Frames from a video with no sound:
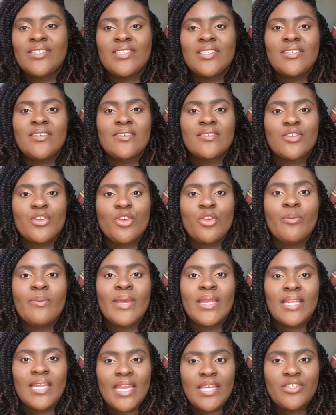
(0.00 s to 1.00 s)
This is
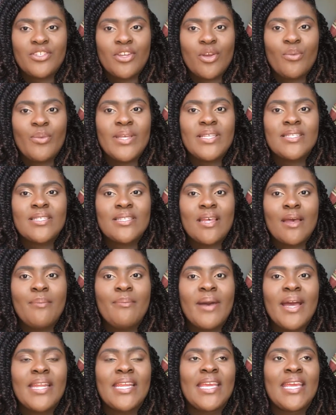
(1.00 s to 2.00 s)
human nature. When
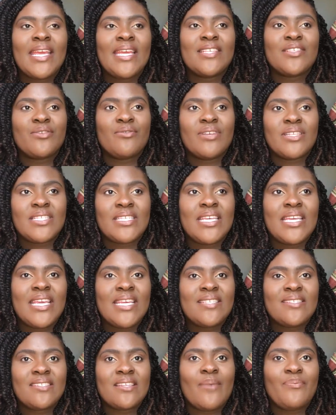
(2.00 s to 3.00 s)
somebody is
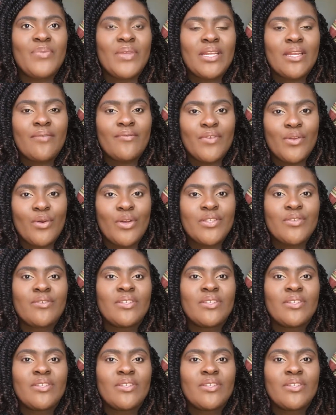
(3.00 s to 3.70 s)
critiquing something of yours,